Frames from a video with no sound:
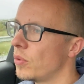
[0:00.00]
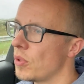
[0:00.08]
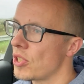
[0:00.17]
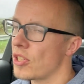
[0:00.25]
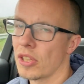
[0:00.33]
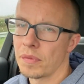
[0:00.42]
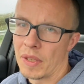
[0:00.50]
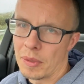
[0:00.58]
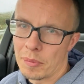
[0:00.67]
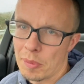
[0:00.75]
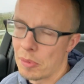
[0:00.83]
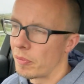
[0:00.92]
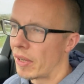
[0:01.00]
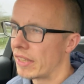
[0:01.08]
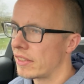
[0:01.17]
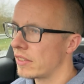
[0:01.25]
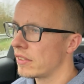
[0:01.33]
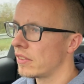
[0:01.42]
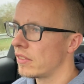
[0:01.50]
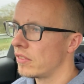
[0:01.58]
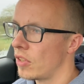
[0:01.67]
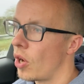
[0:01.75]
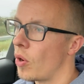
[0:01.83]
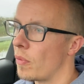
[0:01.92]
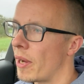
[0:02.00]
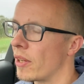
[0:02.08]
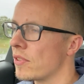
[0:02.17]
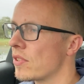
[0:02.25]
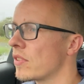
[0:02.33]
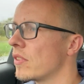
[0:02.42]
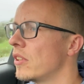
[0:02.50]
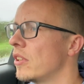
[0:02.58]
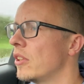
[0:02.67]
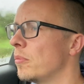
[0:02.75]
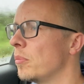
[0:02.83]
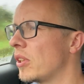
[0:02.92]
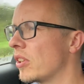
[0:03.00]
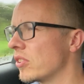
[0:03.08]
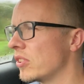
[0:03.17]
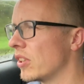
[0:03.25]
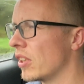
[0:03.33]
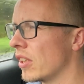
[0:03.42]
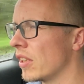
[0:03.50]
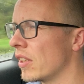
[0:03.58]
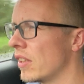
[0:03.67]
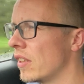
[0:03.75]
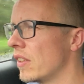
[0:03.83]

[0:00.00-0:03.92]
which not many people might know about because the